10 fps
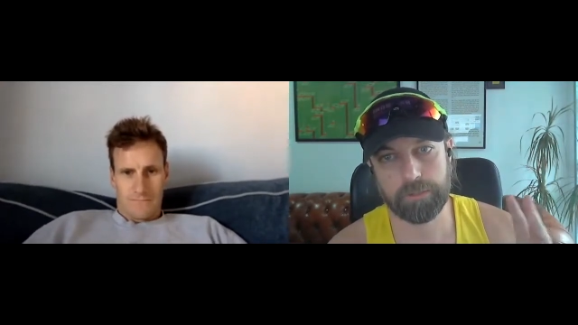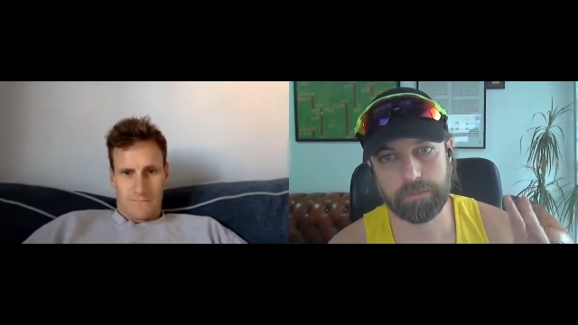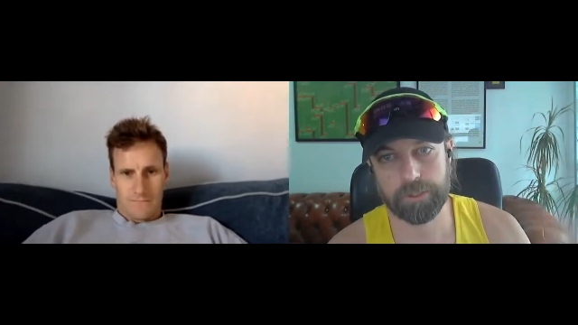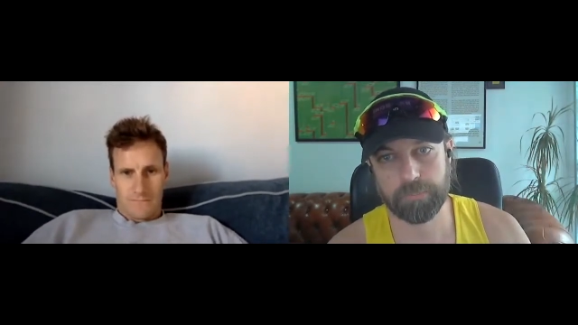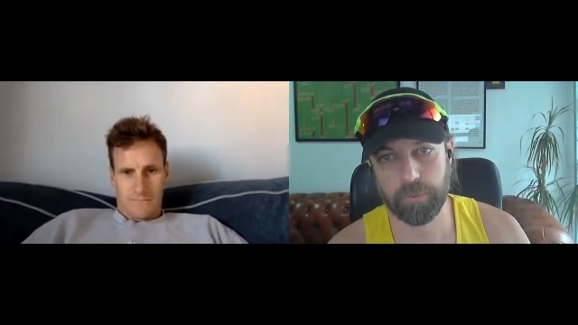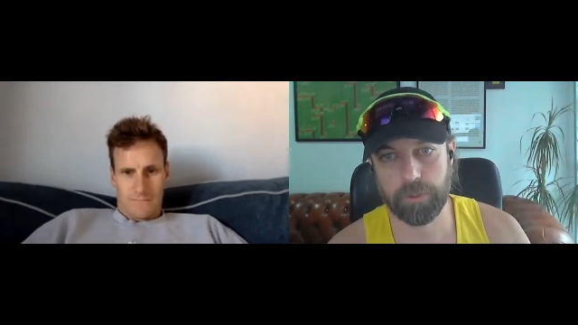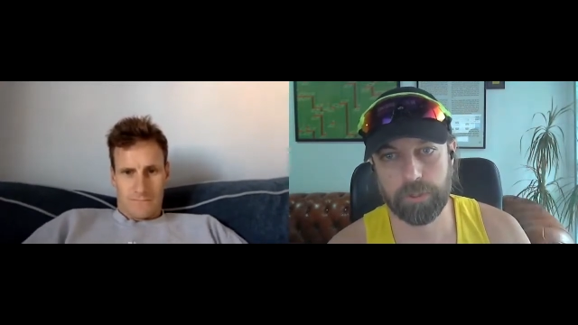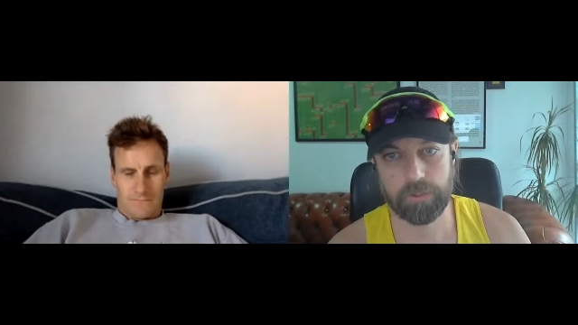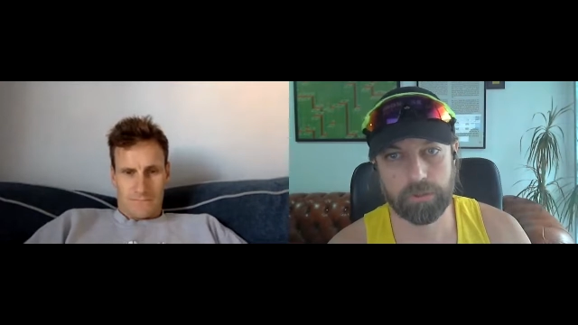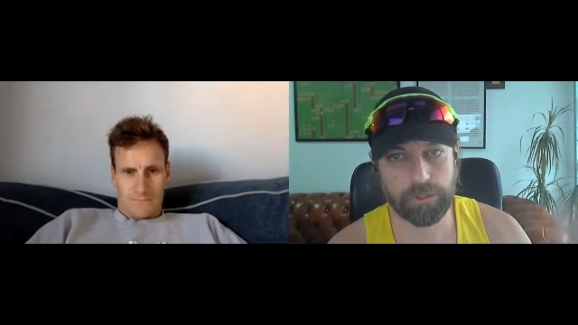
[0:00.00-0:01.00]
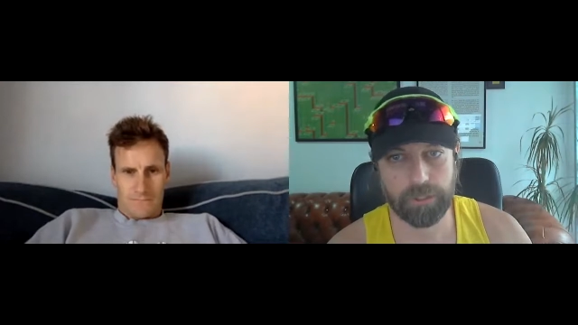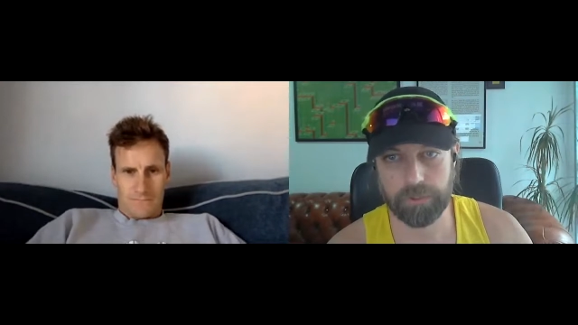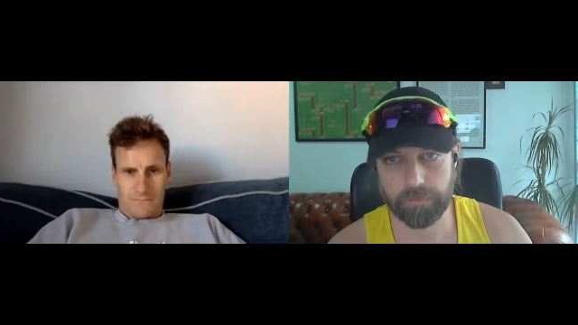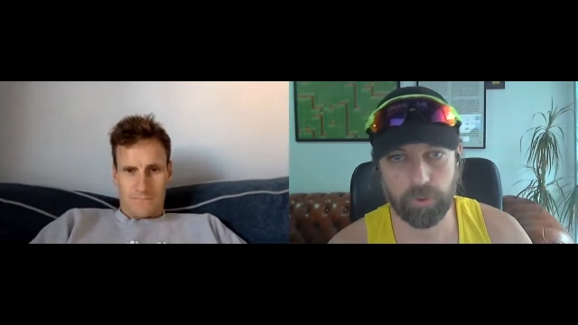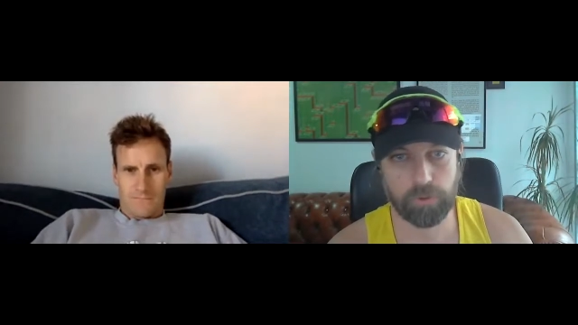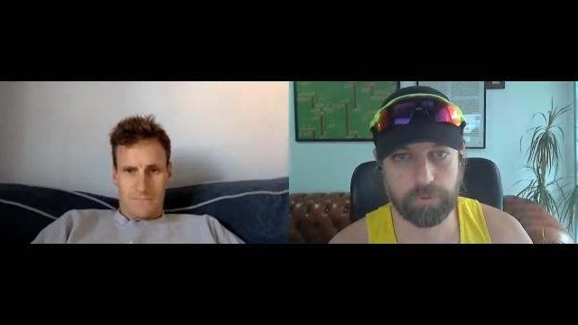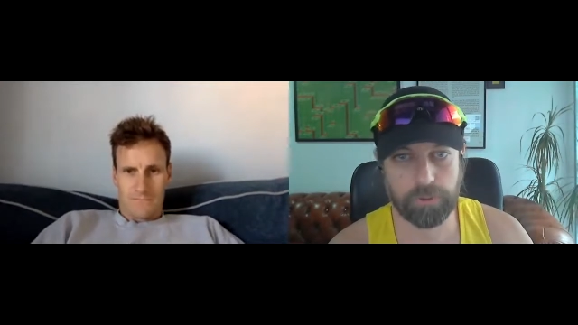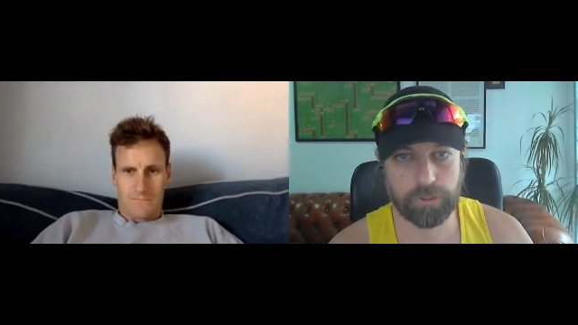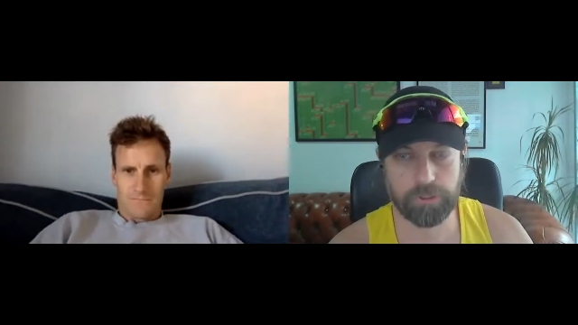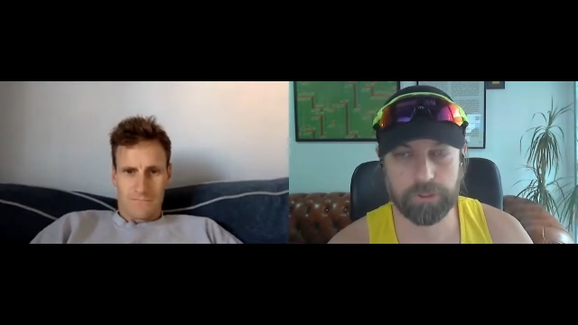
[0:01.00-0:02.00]
Speaker 1: know they spoke a lot, and he spoke to
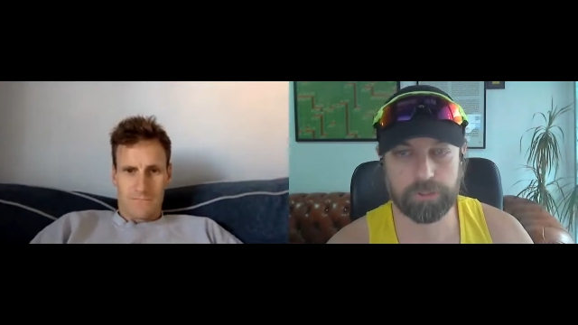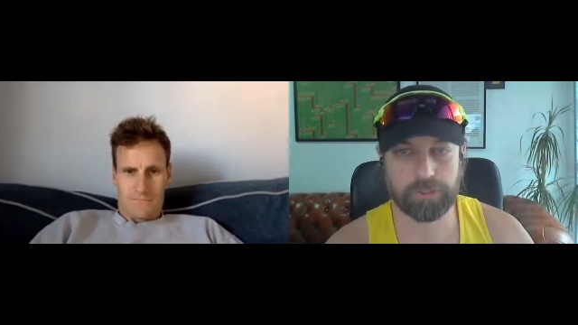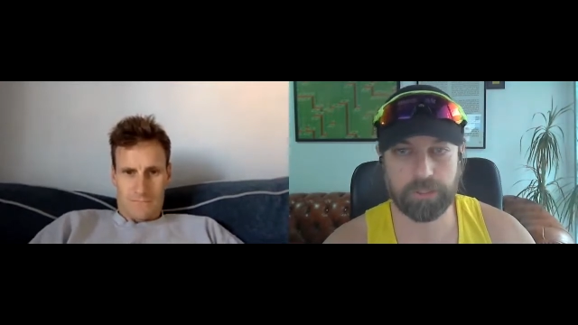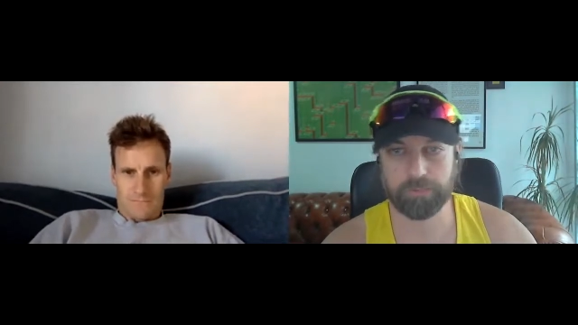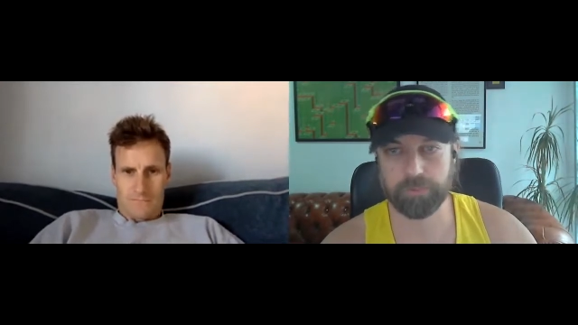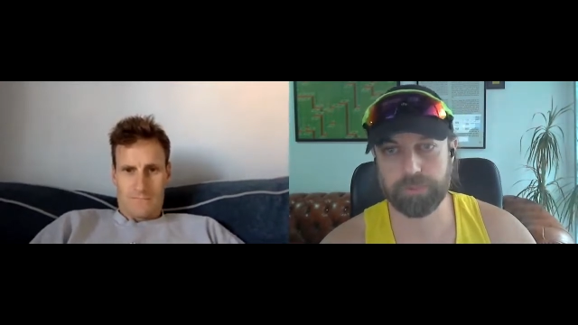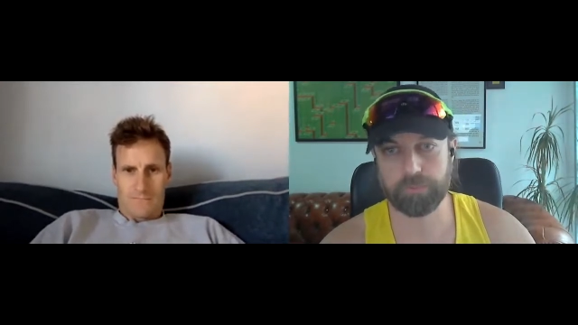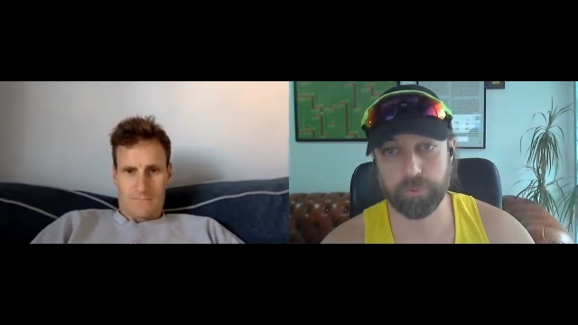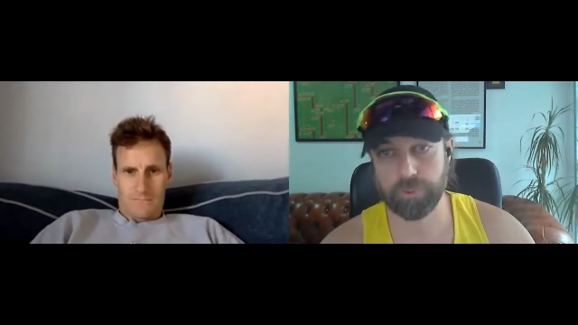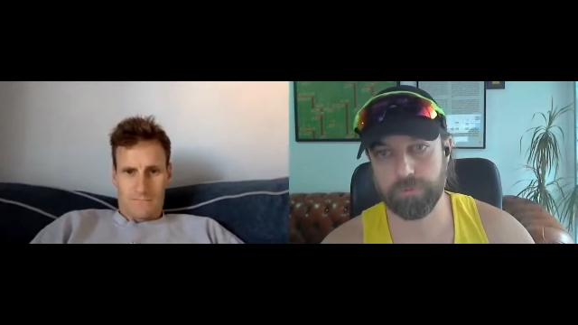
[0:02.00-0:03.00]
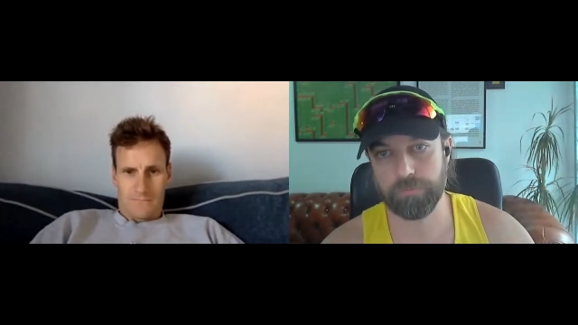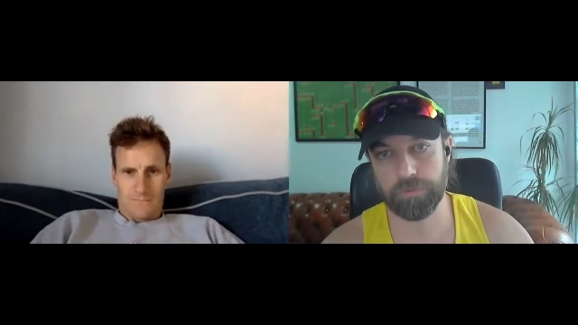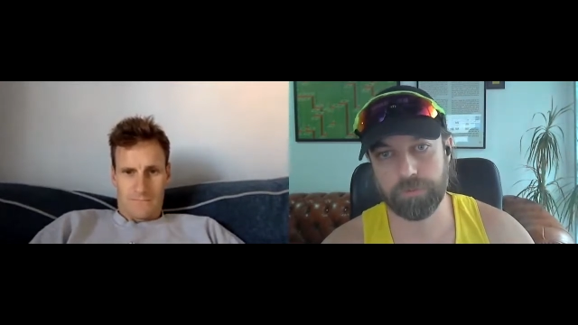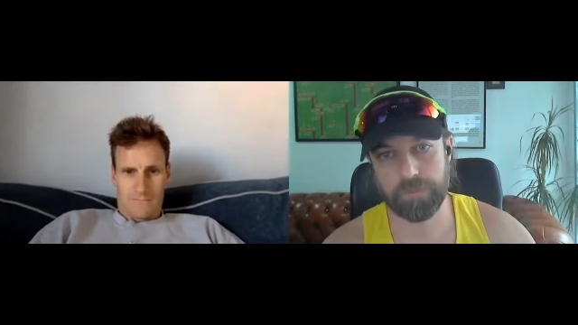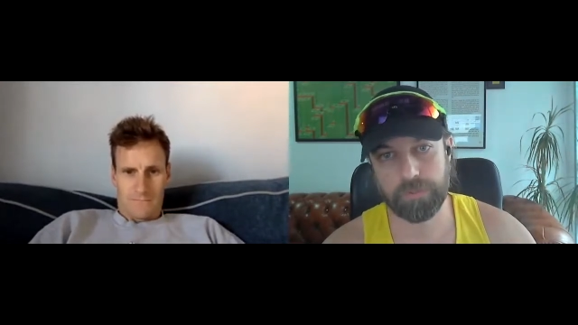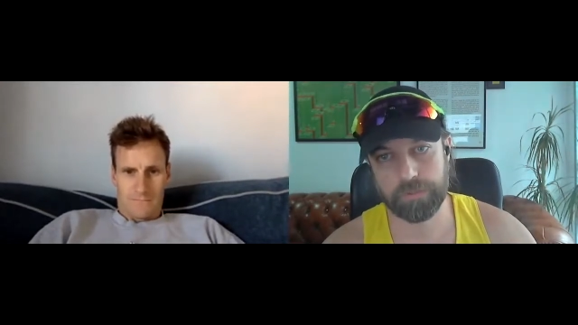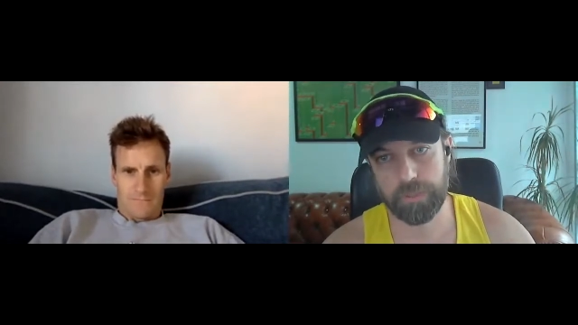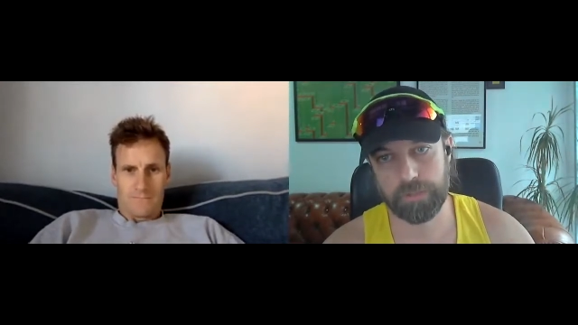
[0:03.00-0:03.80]
engineers, and he was pushing for 29